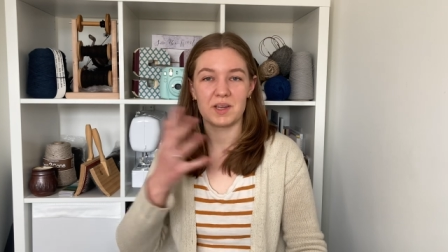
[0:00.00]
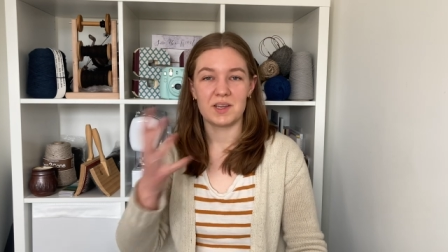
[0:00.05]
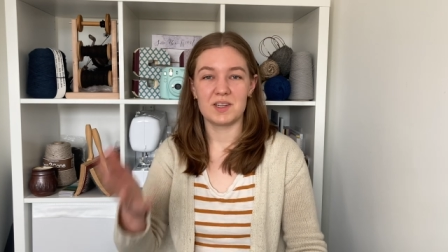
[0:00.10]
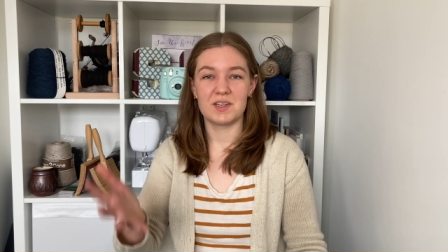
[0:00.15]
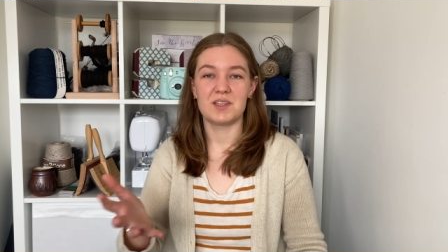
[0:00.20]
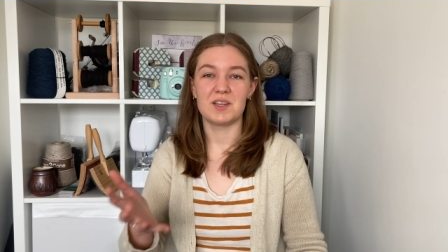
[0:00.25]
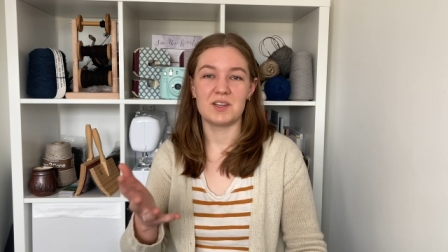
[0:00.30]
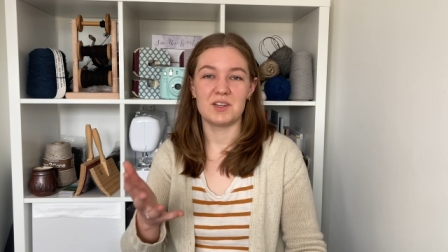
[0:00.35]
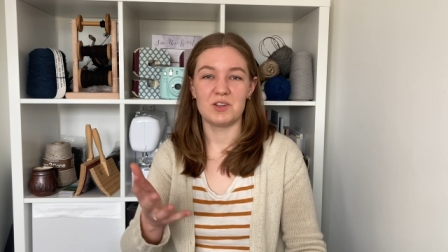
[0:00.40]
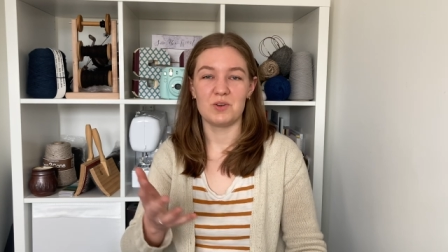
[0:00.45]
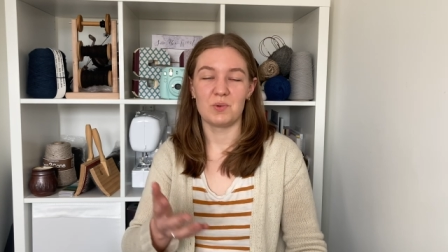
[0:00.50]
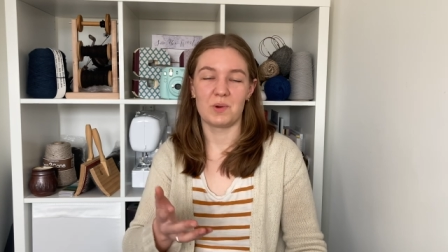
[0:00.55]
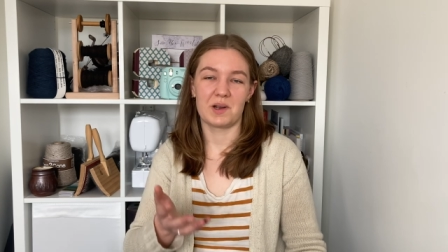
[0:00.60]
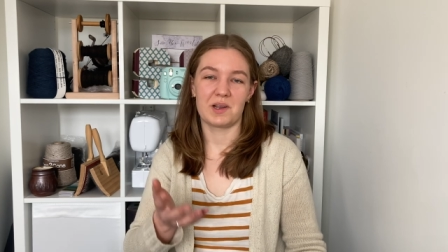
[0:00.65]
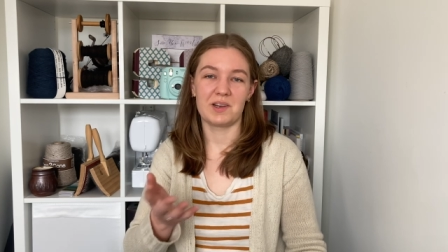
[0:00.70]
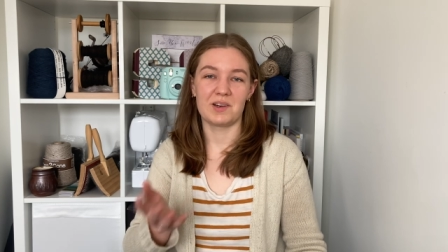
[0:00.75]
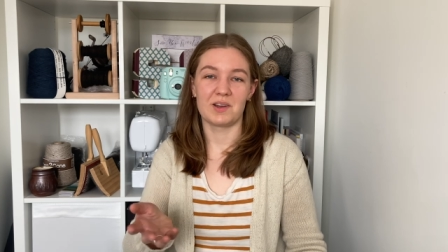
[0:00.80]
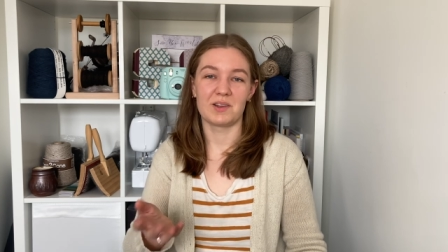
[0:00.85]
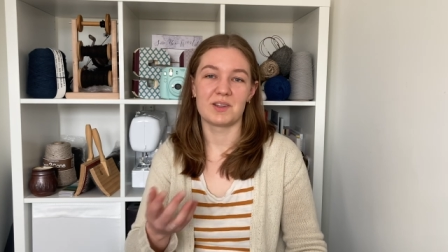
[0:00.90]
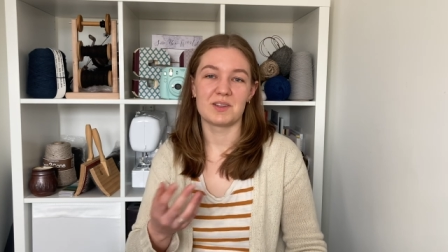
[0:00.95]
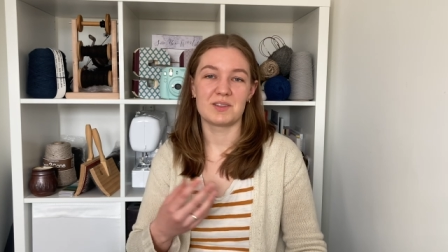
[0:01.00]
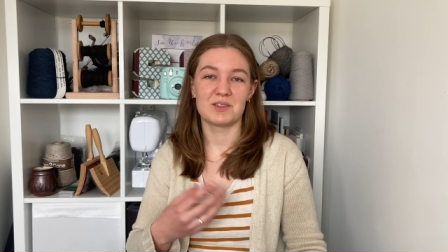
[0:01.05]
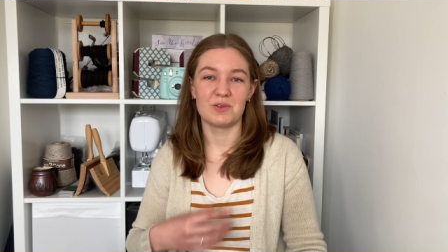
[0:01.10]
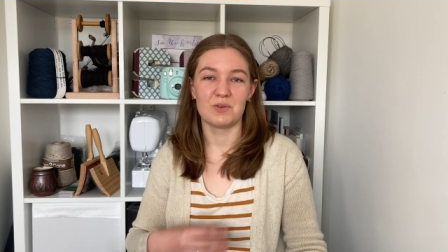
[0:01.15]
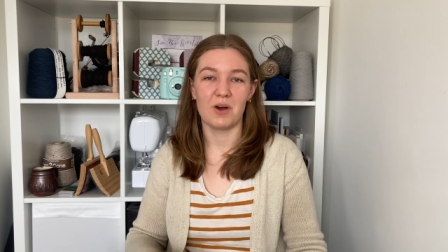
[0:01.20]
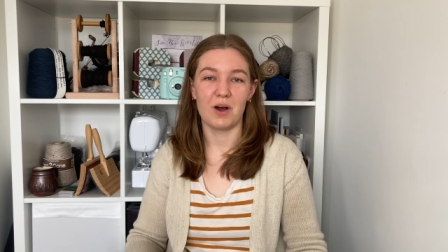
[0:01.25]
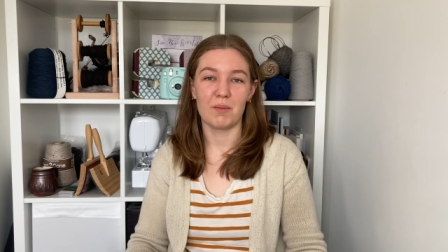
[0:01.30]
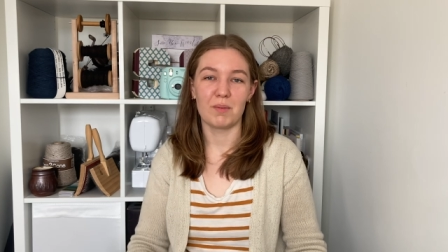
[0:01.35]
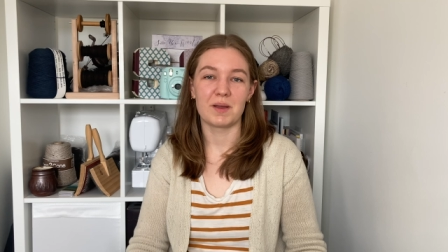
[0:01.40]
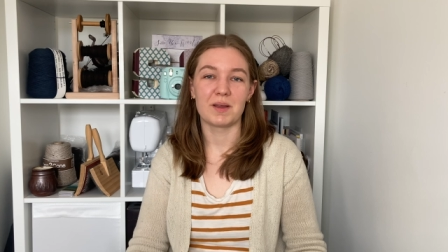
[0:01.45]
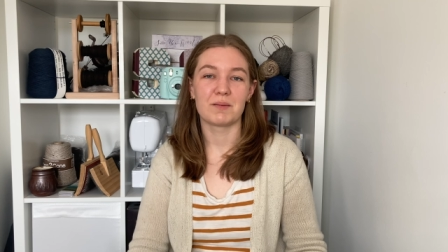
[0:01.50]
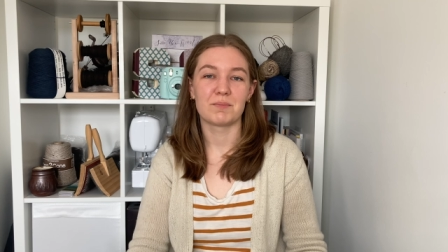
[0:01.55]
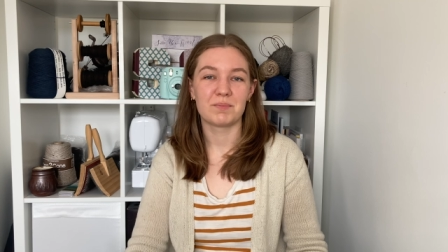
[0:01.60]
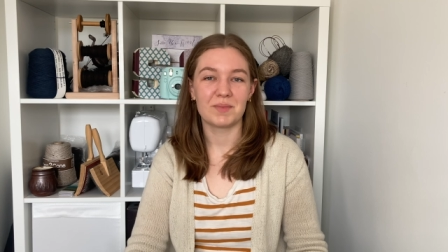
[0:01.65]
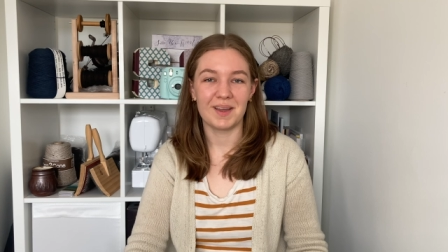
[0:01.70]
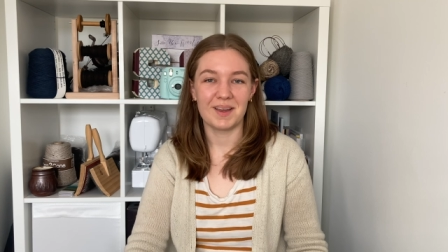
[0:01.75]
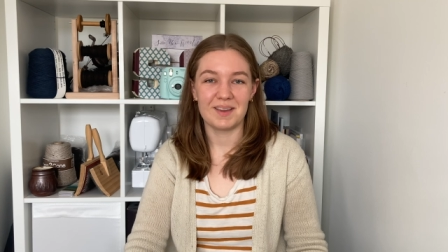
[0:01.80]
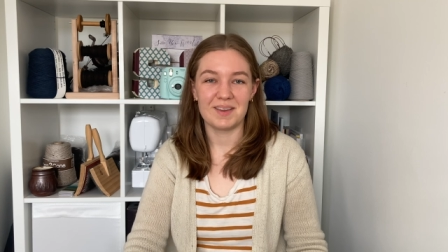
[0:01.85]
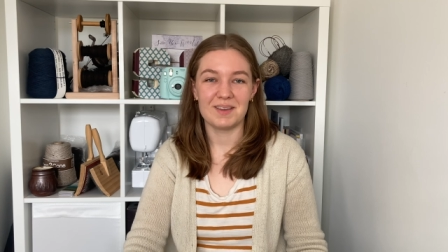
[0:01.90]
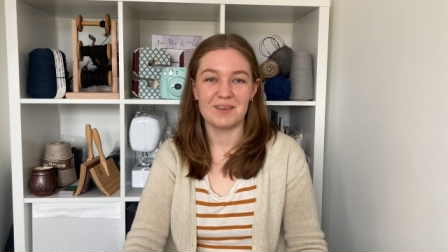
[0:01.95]
continue working on this new hobby
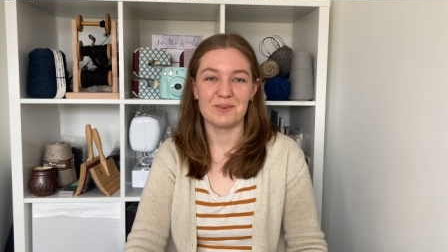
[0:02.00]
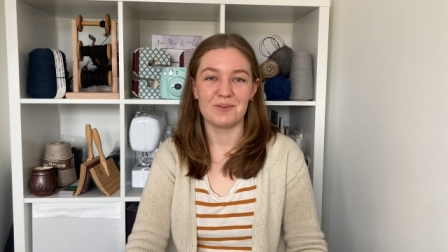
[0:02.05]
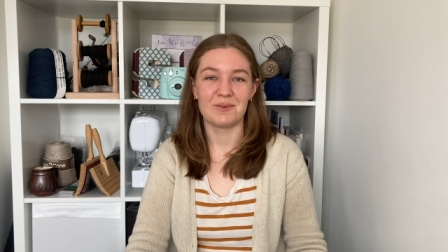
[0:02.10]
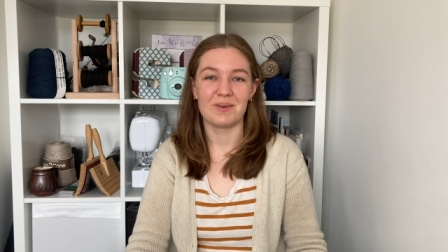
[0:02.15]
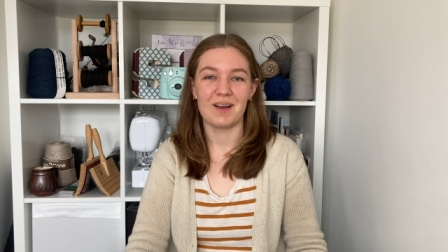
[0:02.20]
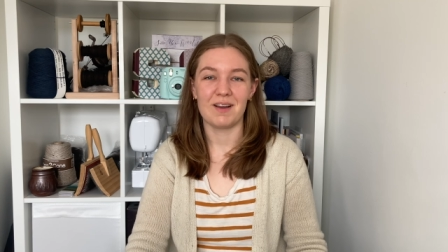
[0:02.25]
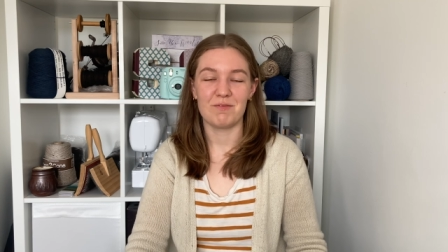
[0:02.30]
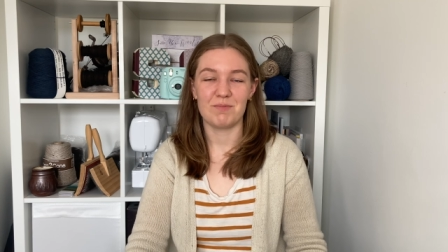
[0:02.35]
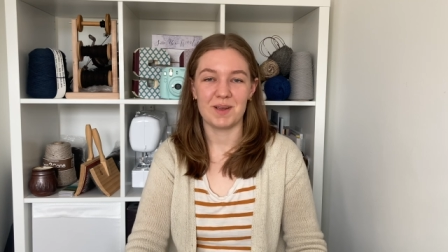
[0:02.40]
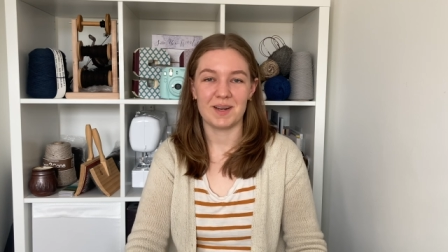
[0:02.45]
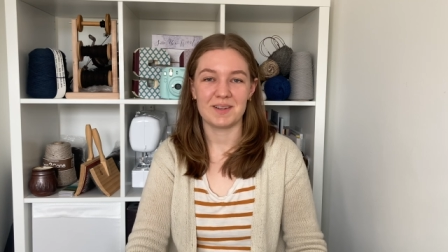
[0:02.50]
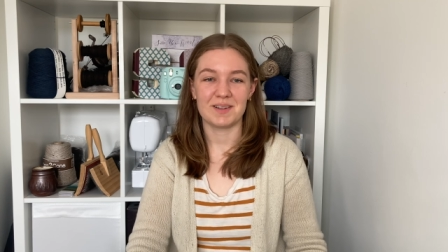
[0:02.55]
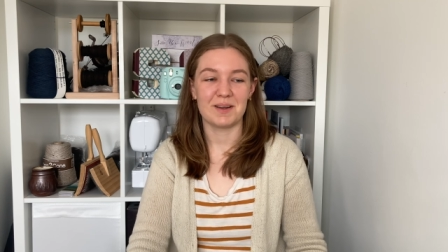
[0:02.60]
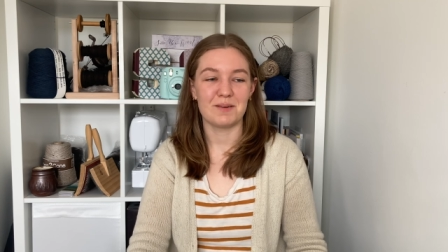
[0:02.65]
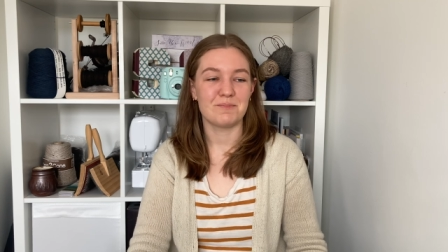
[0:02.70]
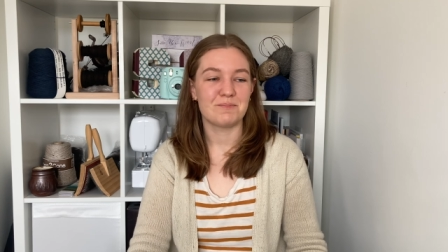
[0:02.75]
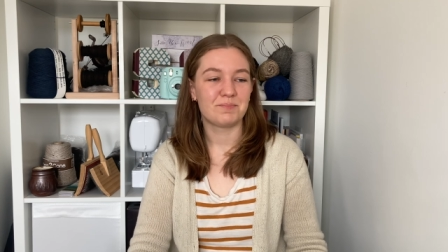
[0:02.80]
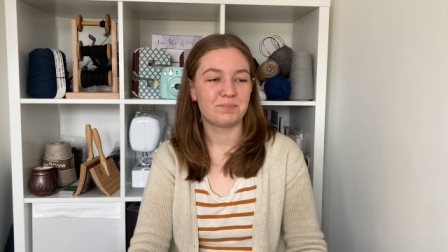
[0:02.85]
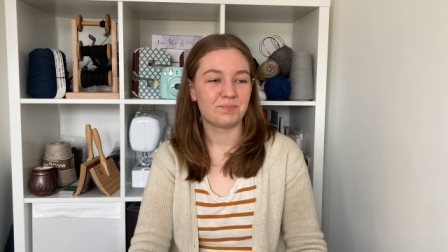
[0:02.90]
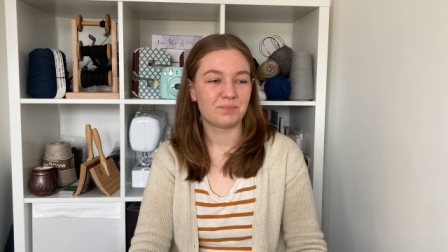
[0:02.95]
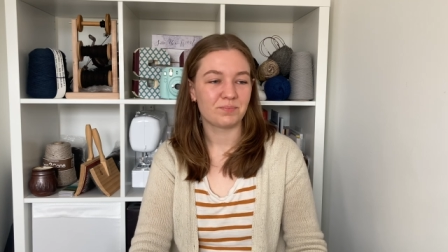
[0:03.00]
that you have picked up.